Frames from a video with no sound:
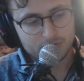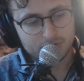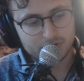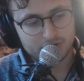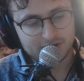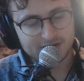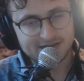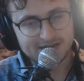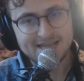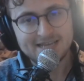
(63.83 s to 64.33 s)

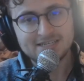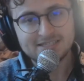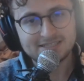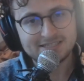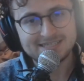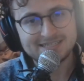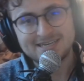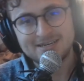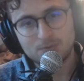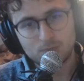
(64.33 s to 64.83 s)
the Knicks
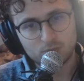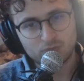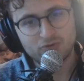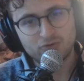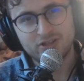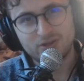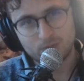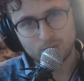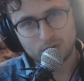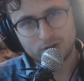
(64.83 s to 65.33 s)
didn't
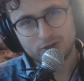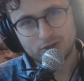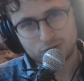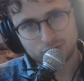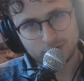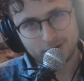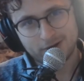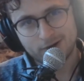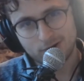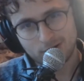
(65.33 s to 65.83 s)
really want to
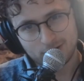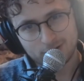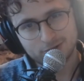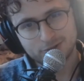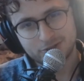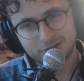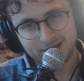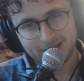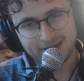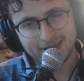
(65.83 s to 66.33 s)
trade
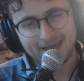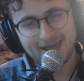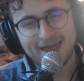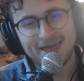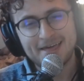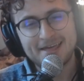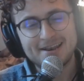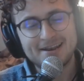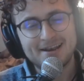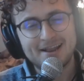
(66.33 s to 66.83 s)
RJ,
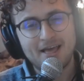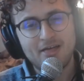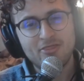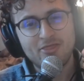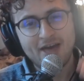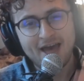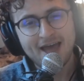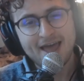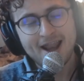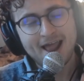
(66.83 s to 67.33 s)
and
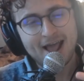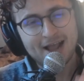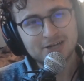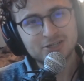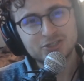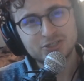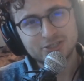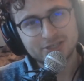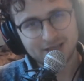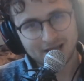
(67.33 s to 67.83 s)
that
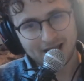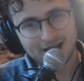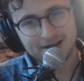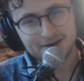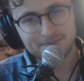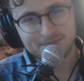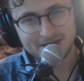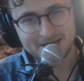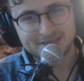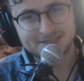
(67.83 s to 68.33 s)
actually kind
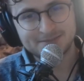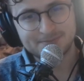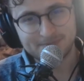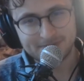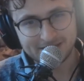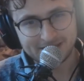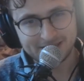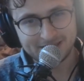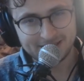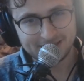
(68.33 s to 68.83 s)
of makes
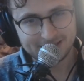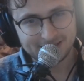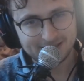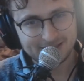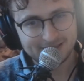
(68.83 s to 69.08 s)
me